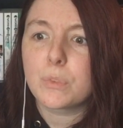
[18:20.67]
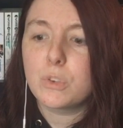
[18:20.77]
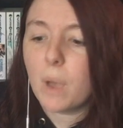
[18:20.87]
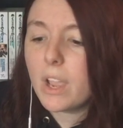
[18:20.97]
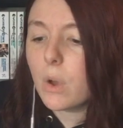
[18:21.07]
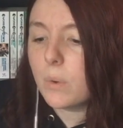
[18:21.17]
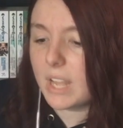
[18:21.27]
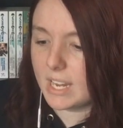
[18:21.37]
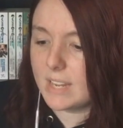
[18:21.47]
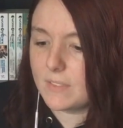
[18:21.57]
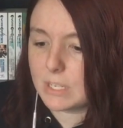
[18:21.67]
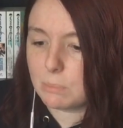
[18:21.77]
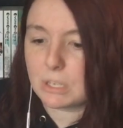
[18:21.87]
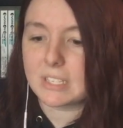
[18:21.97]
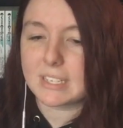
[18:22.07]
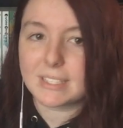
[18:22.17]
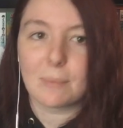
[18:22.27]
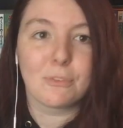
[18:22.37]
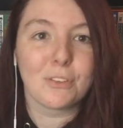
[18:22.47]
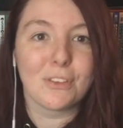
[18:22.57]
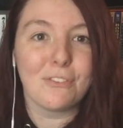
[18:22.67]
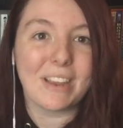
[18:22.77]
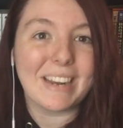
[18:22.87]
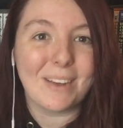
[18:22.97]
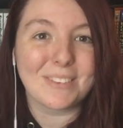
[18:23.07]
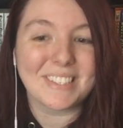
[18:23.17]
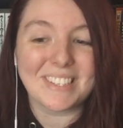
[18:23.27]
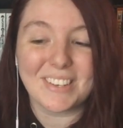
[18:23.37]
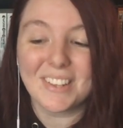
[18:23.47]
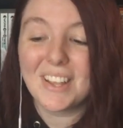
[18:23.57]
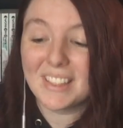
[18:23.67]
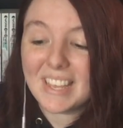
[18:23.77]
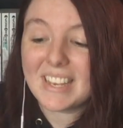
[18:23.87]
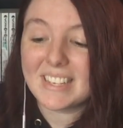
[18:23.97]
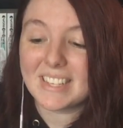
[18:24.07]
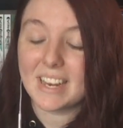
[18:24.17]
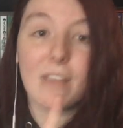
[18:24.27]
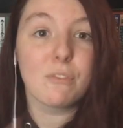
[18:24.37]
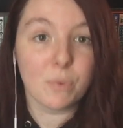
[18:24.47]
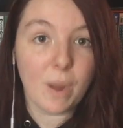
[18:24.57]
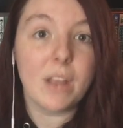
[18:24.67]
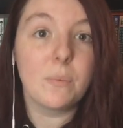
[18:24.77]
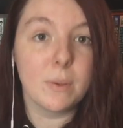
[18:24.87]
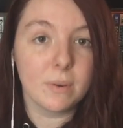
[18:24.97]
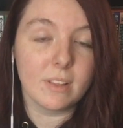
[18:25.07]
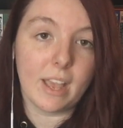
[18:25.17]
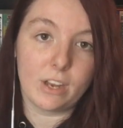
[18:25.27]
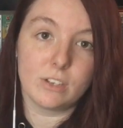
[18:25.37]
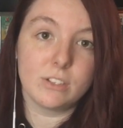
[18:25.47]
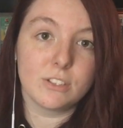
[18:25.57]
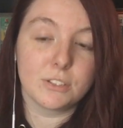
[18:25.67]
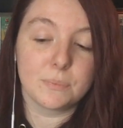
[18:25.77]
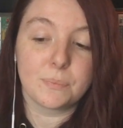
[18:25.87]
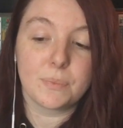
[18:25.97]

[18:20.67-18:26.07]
Do I own any of these books except for The Fade Out still? Like I said, I've read We Were Liars.